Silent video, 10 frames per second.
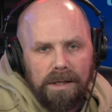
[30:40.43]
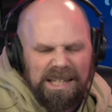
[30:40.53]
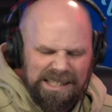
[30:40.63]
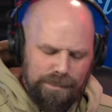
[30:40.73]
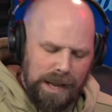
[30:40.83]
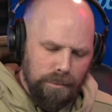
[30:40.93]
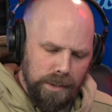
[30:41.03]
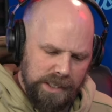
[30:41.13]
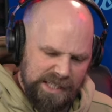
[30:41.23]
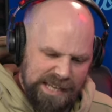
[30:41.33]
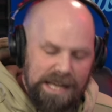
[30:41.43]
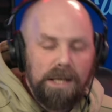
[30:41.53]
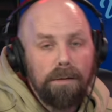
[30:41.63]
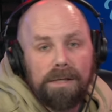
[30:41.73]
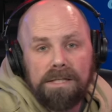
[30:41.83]
except now we're in a
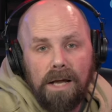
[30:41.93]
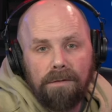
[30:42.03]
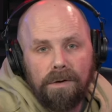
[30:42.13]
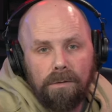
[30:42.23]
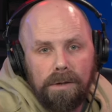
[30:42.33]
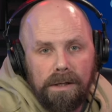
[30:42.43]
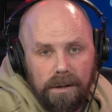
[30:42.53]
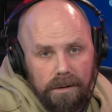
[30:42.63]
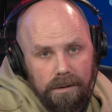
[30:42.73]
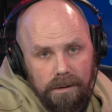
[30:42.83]
stadium instead of an arena.